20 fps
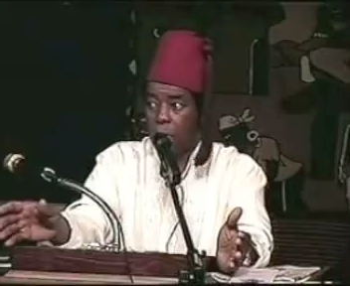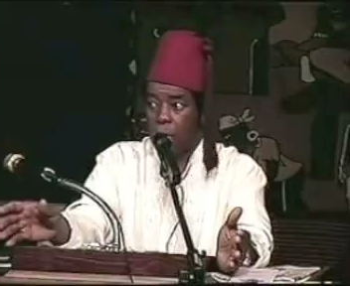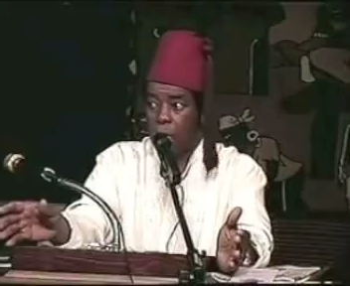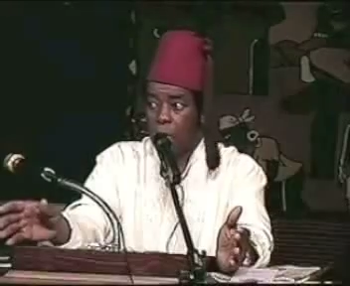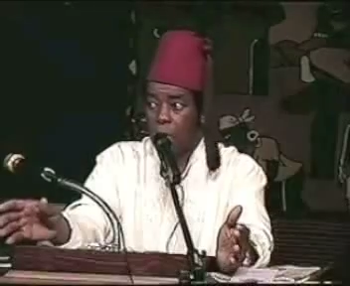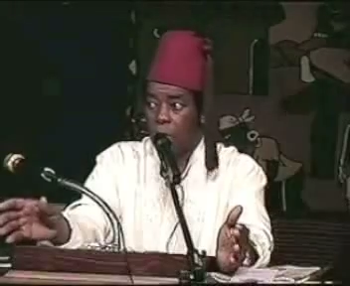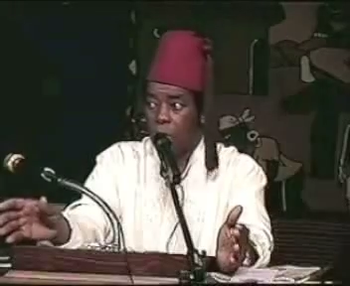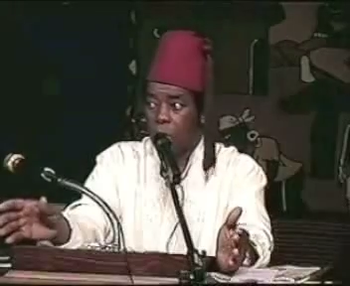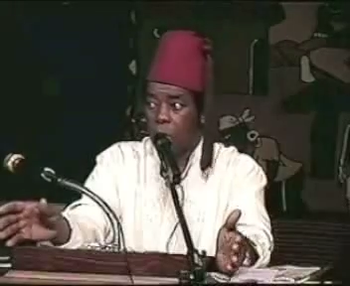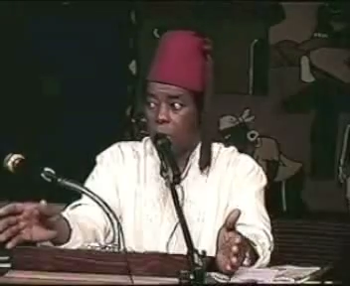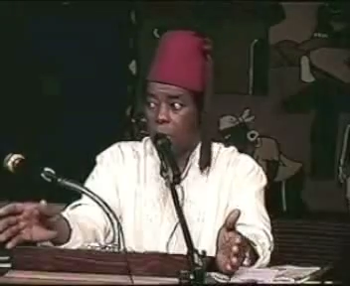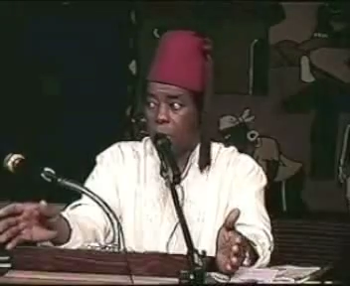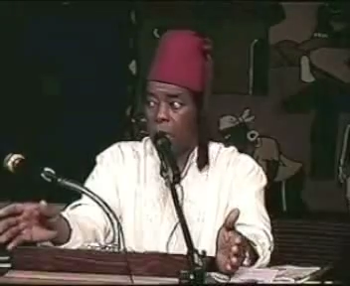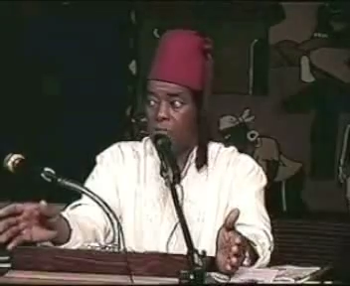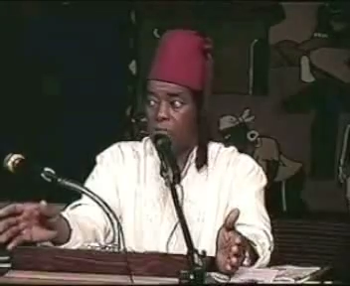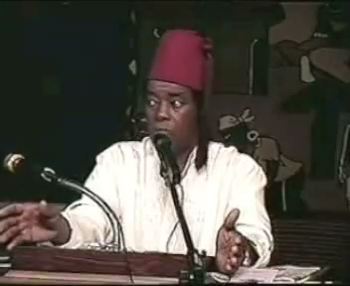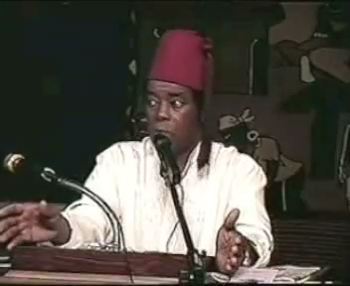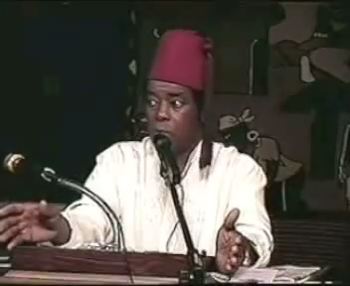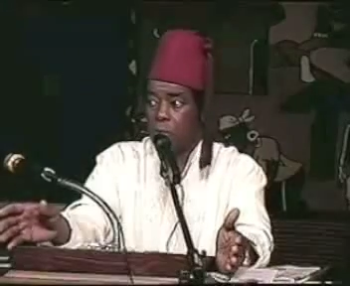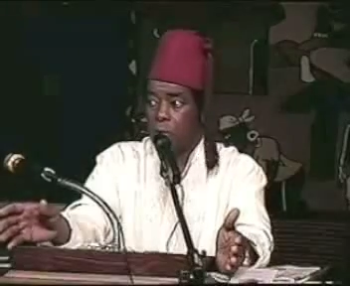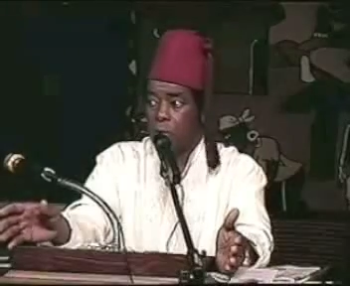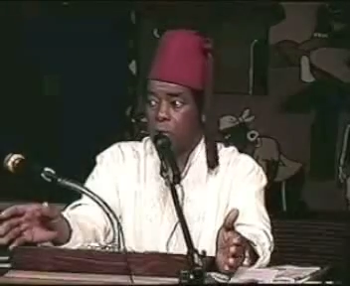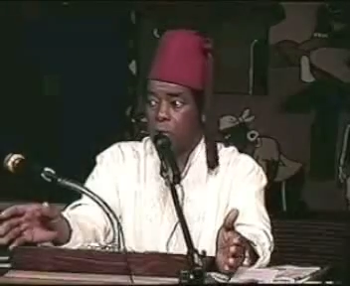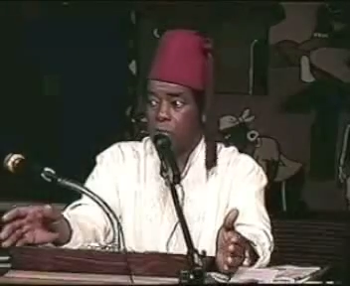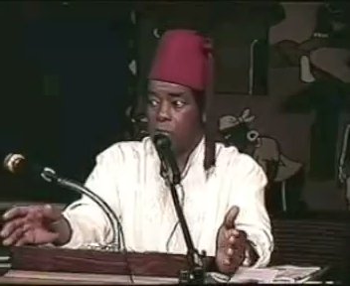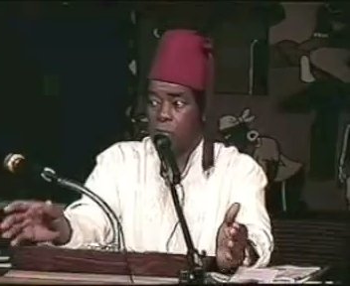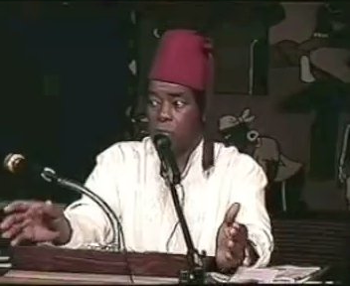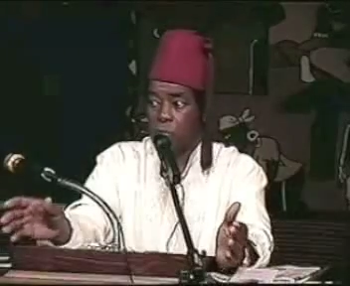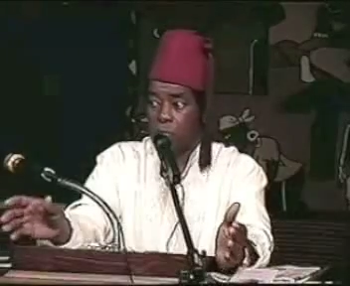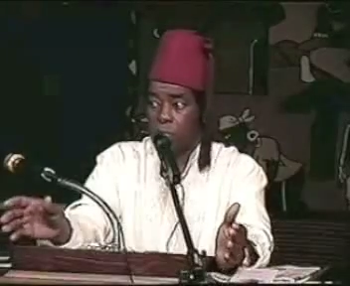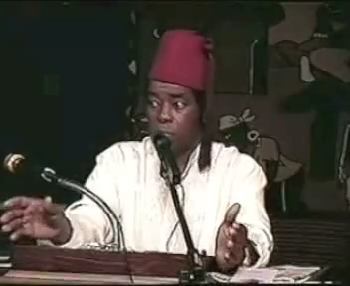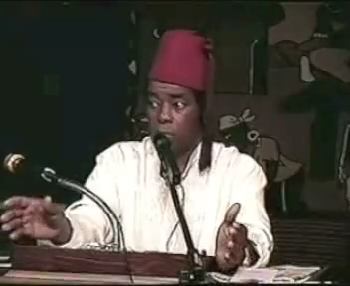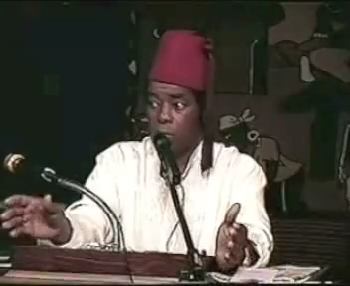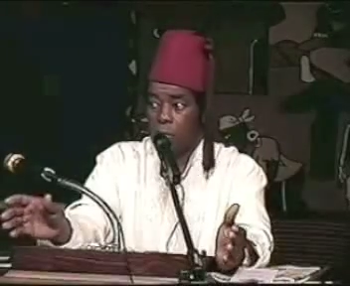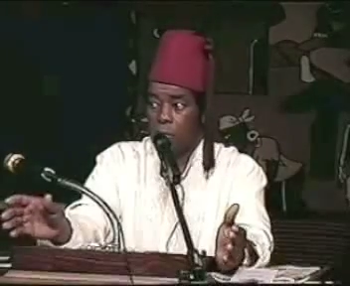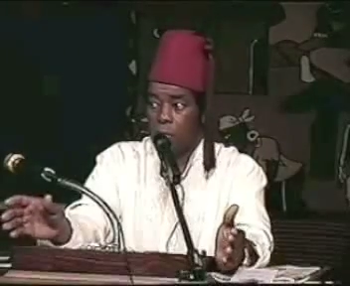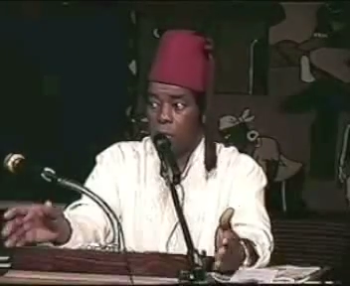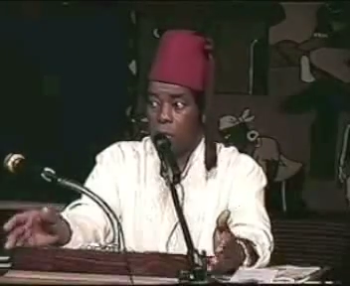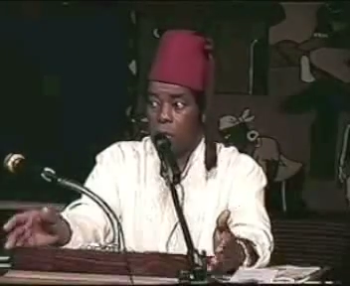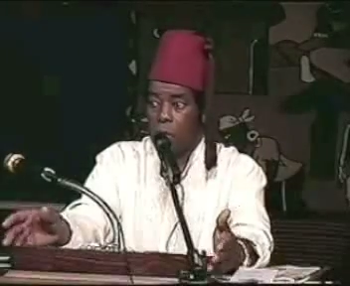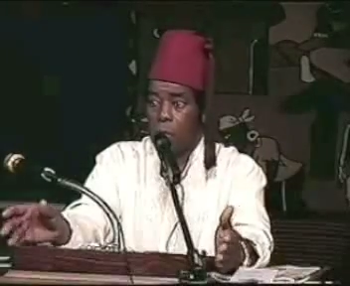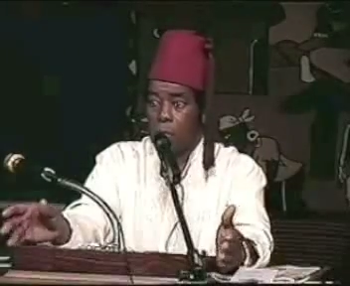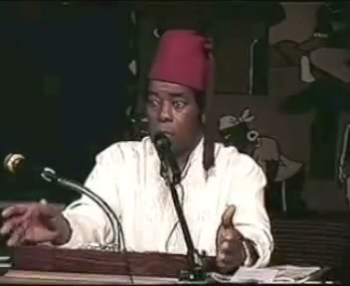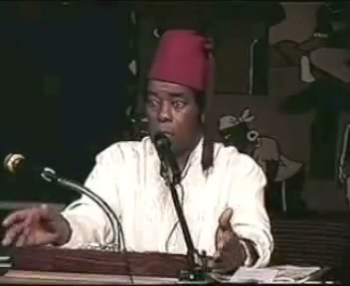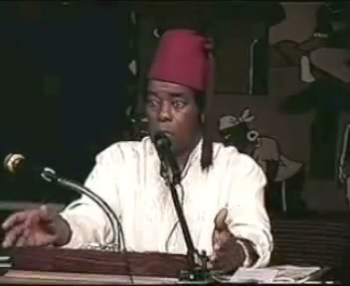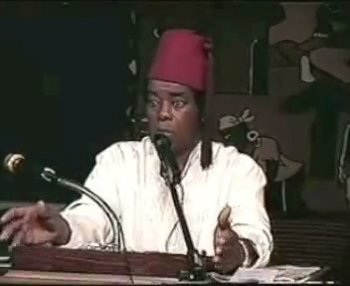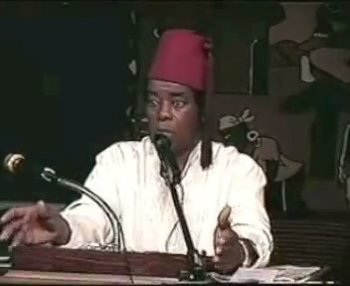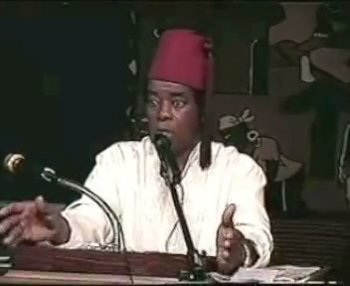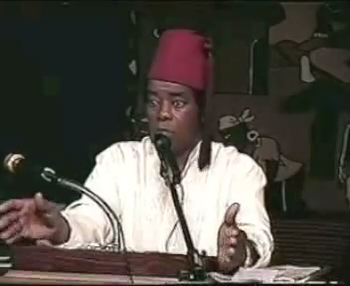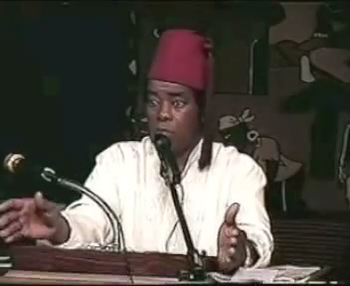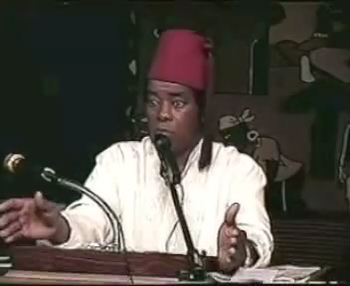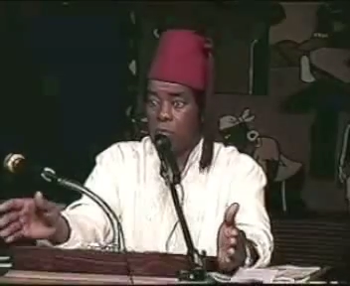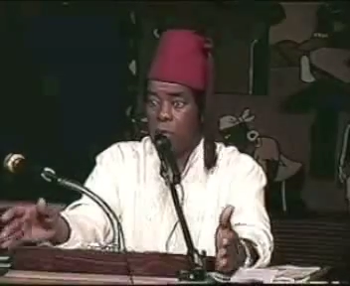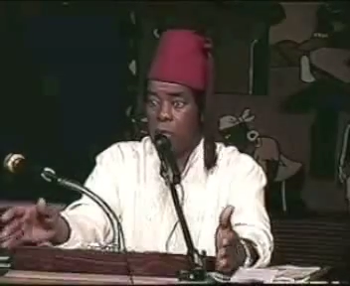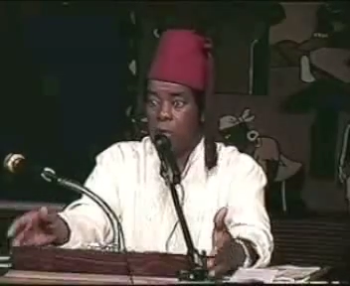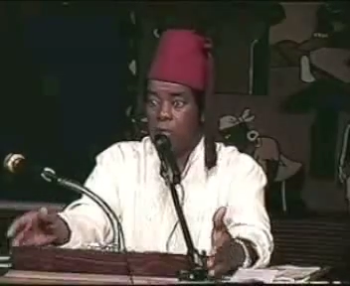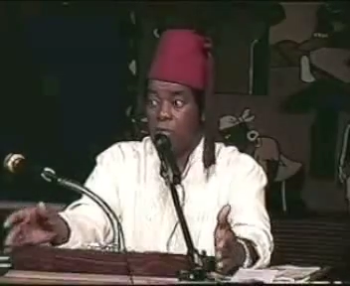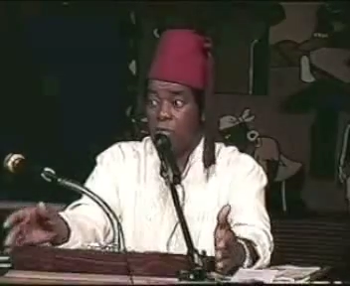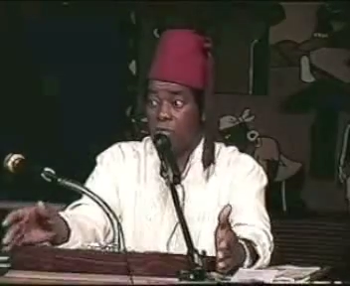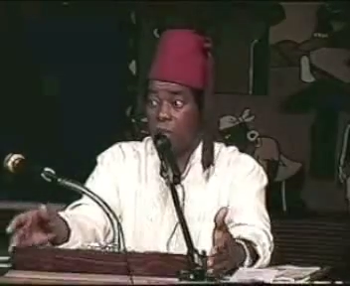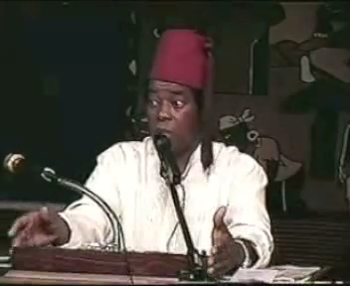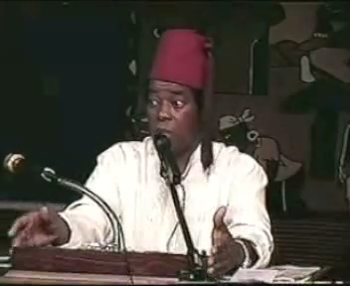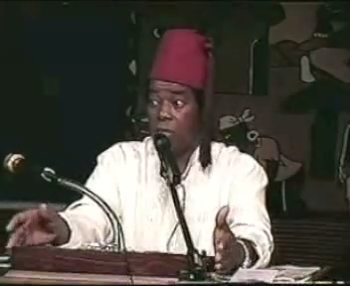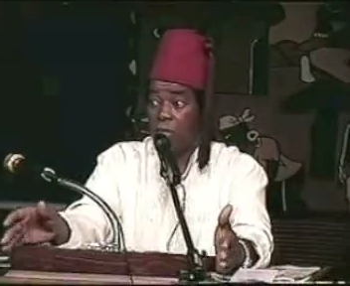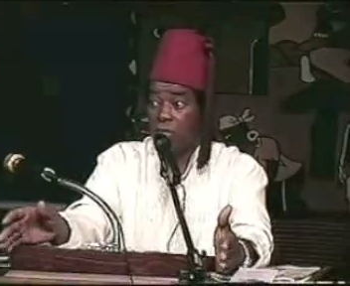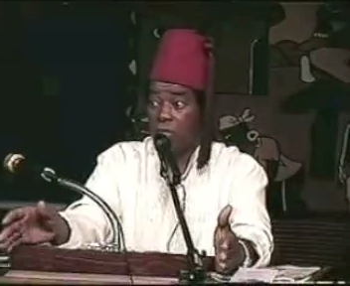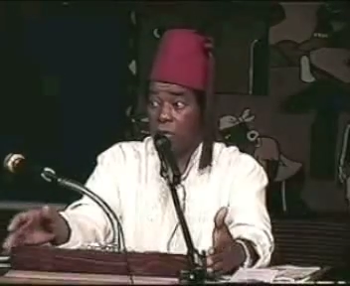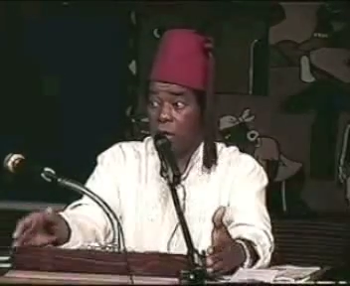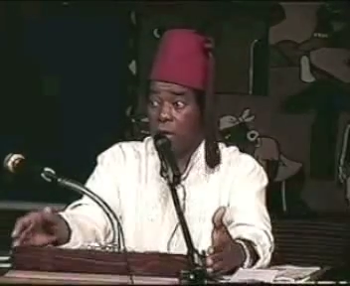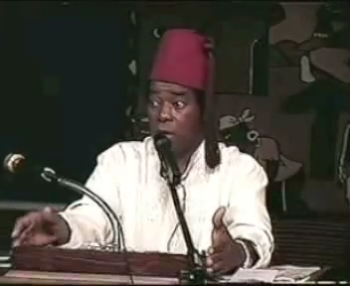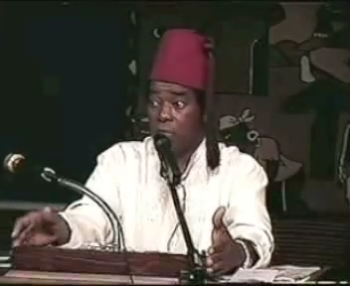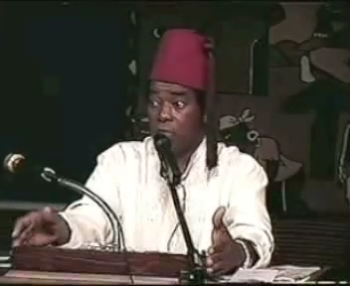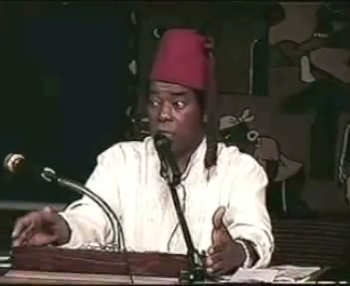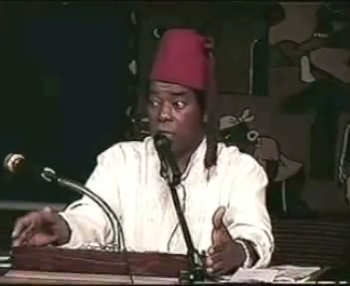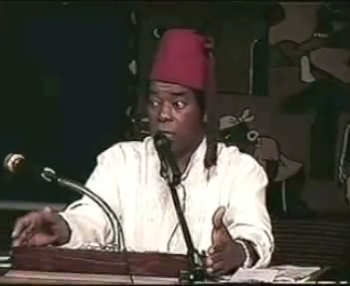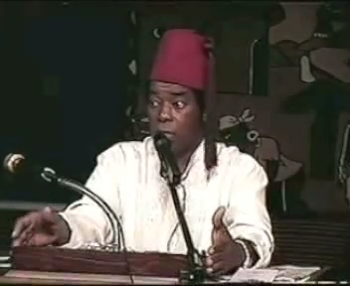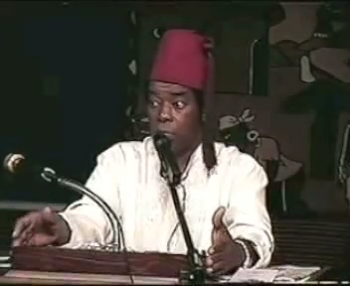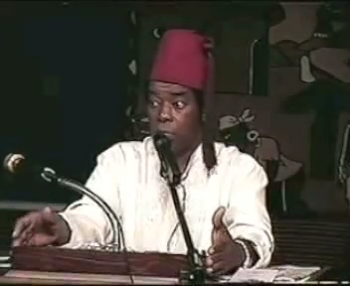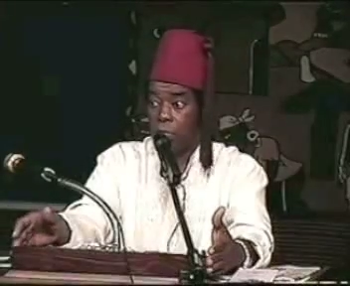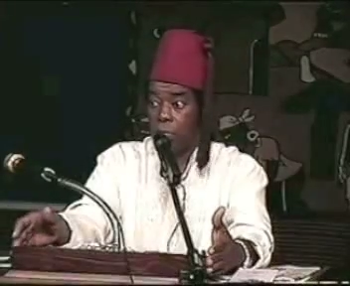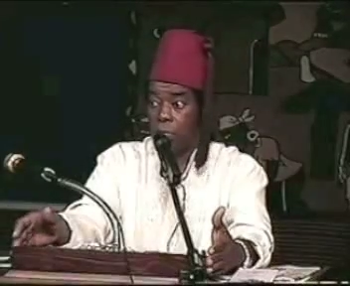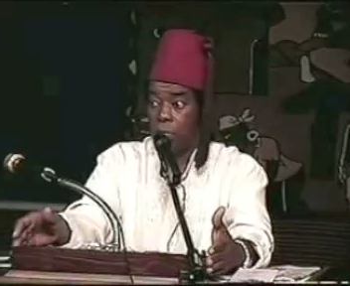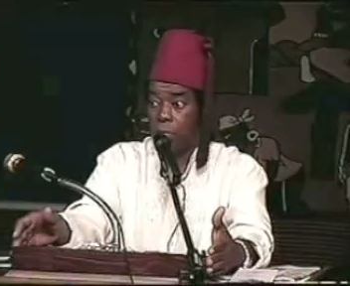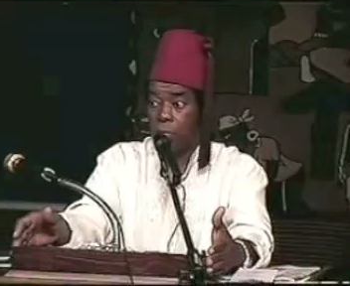I don't want to get past anyone, because it's very important that you understand these concepts.